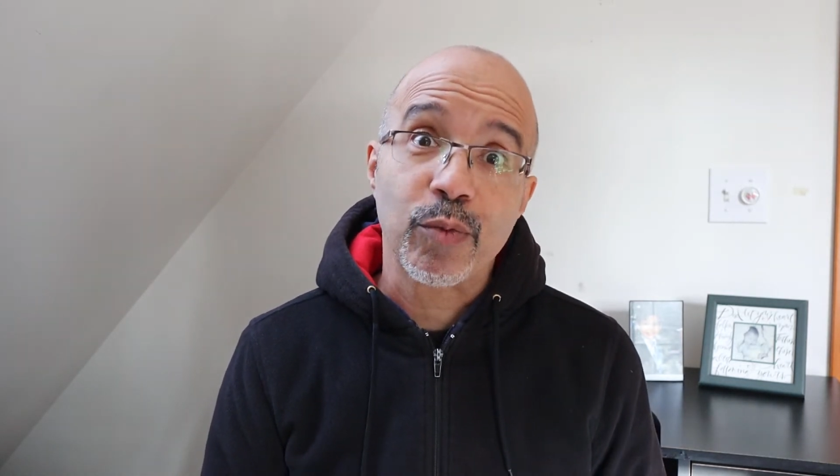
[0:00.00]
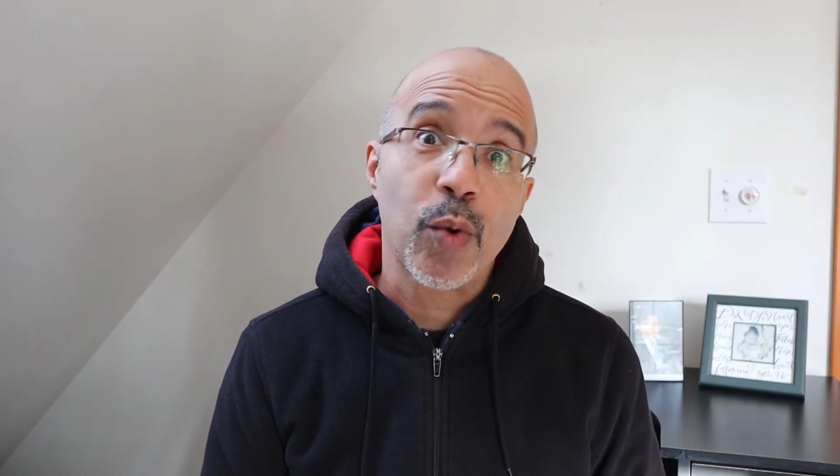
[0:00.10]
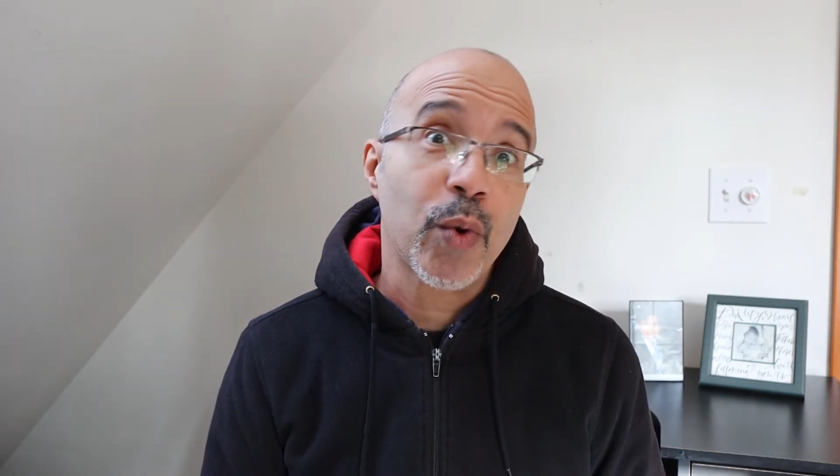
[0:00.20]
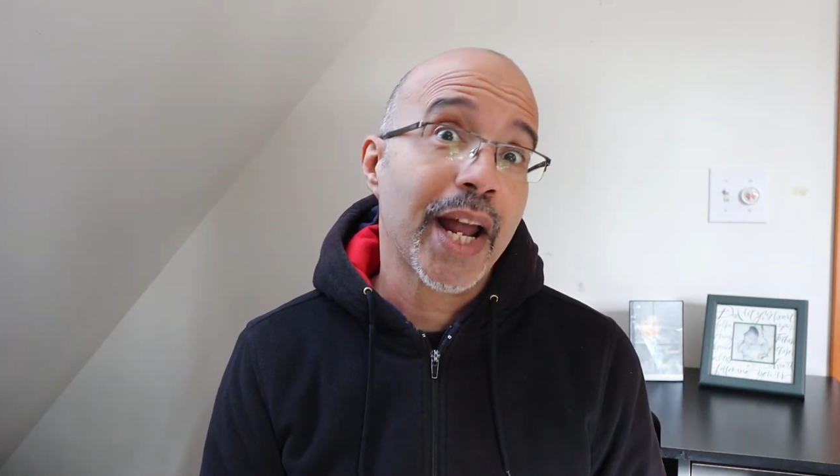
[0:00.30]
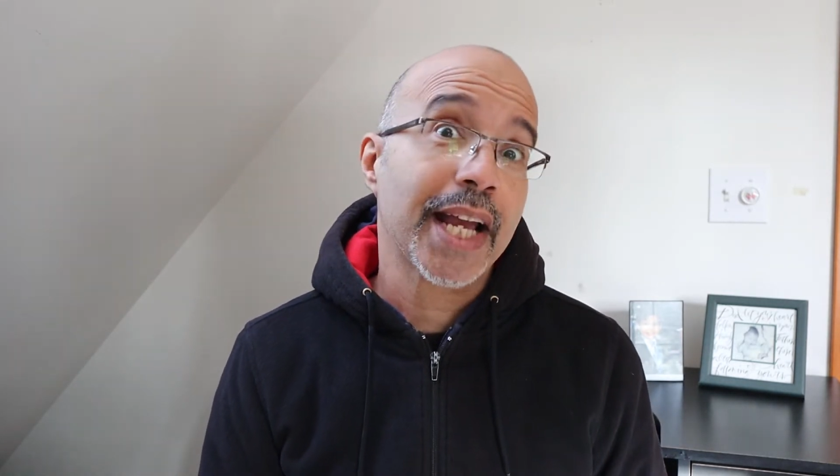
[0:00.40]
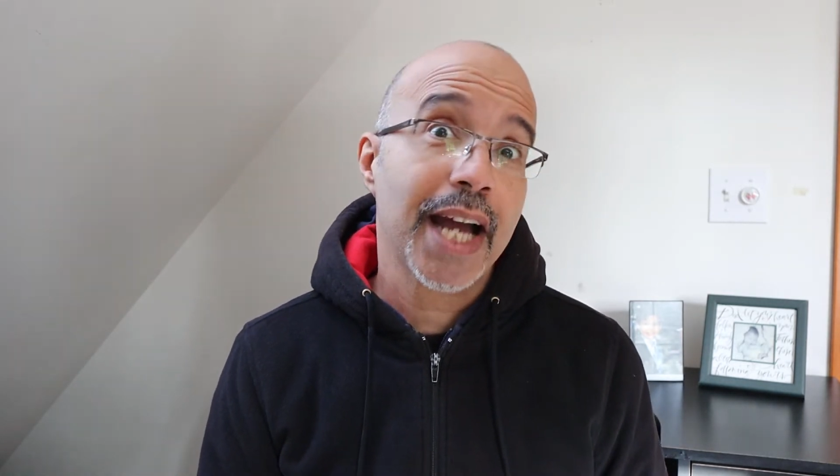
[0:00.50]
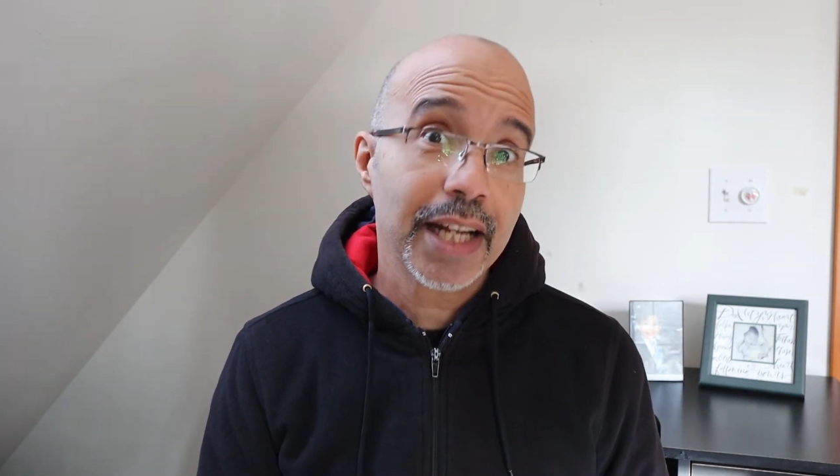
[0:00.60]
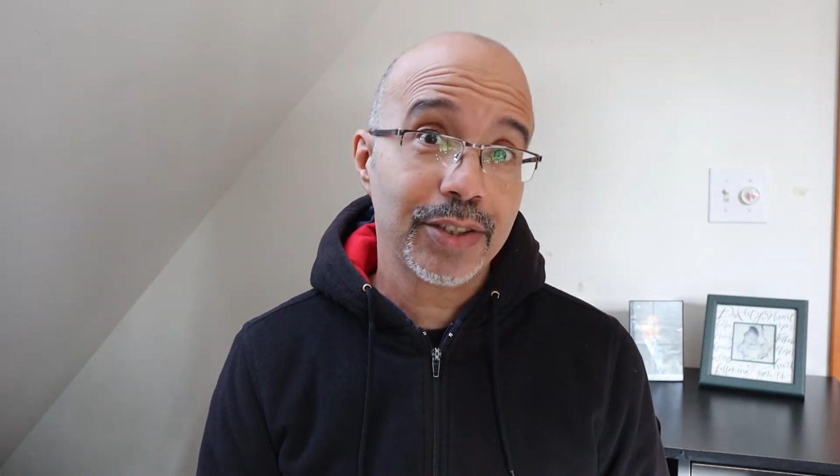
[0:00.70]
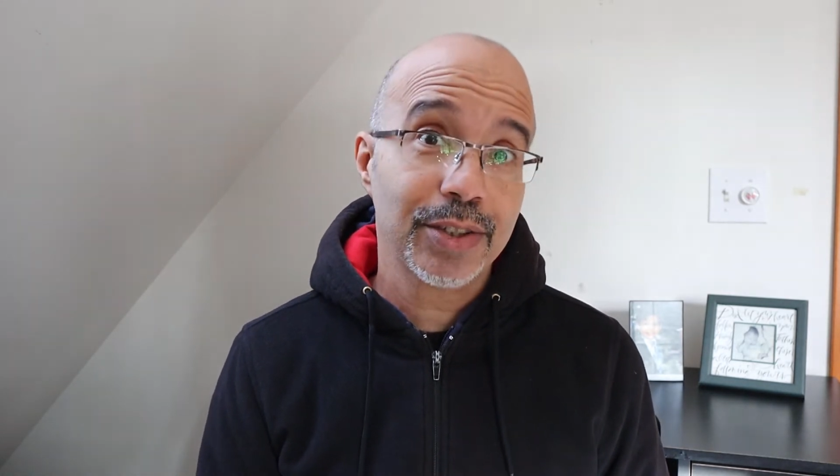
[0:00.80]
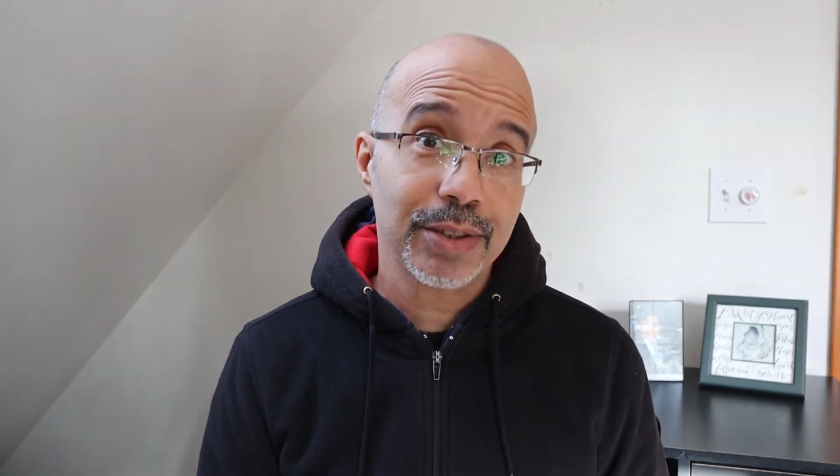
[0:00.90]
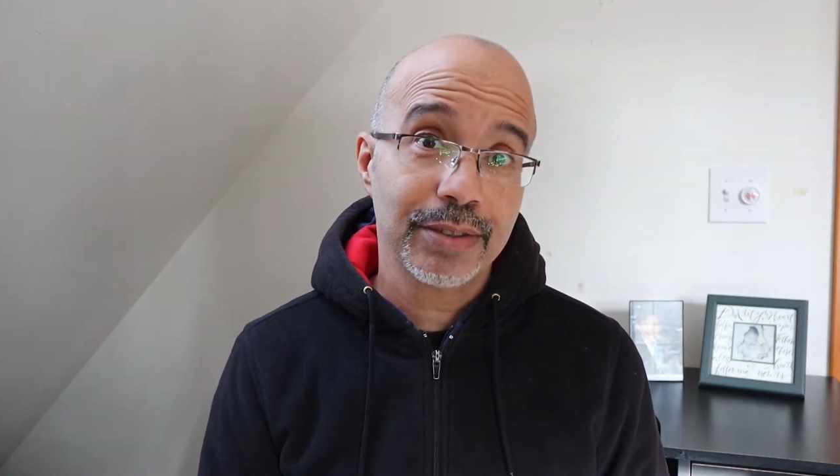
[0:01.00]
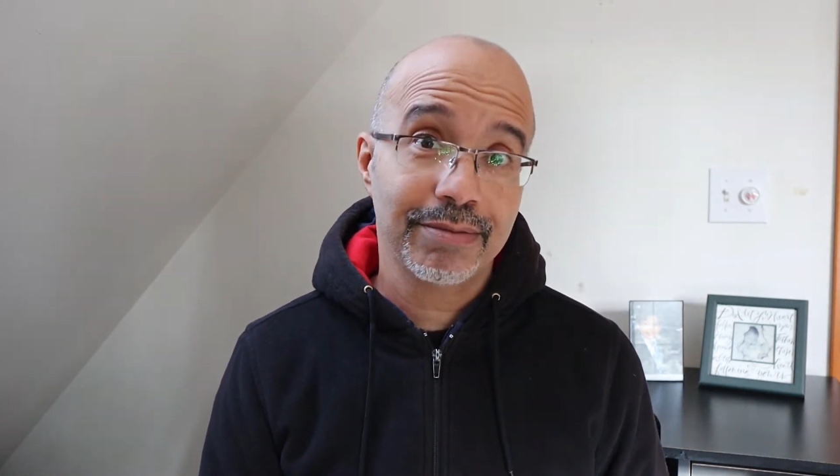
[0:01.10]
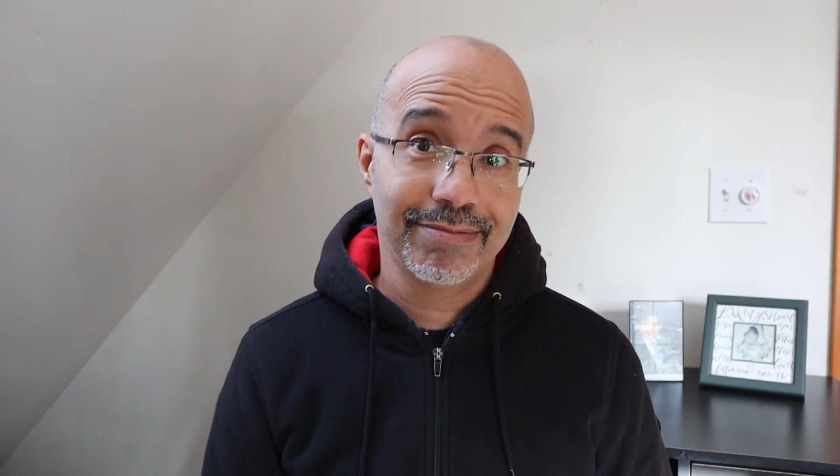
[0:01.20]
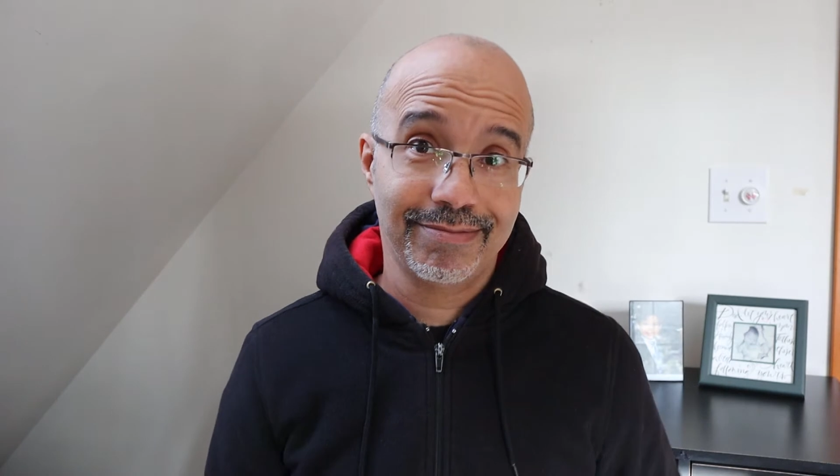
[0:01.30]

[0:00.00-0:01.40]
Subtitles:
What I got to